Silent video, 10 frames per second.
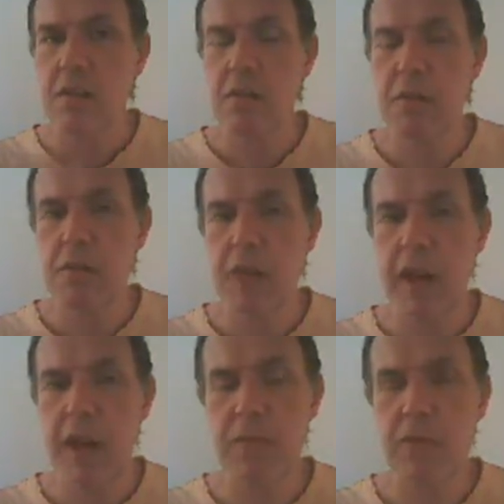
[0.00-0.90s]
you will
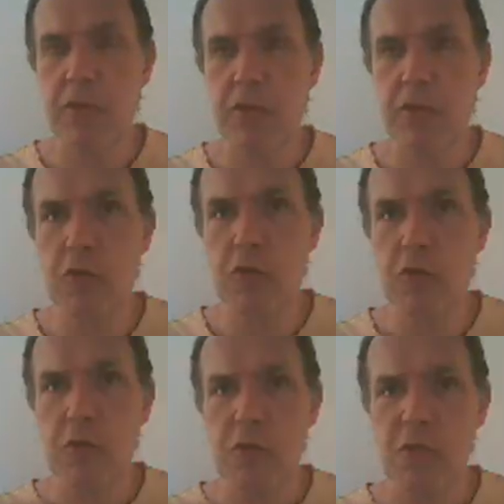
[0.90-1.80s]
have to
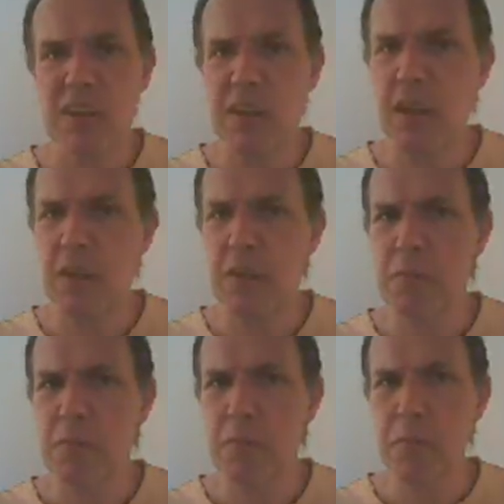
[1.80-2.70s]

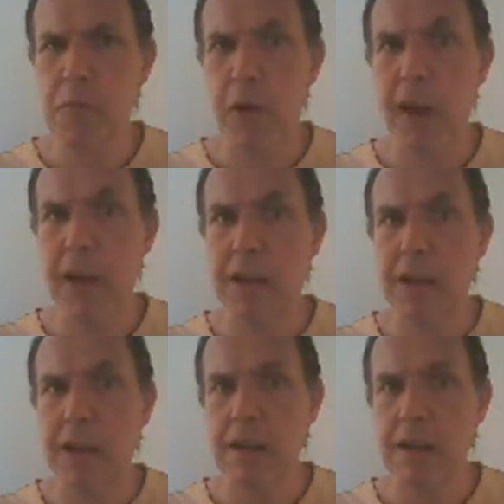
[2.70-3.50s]
pray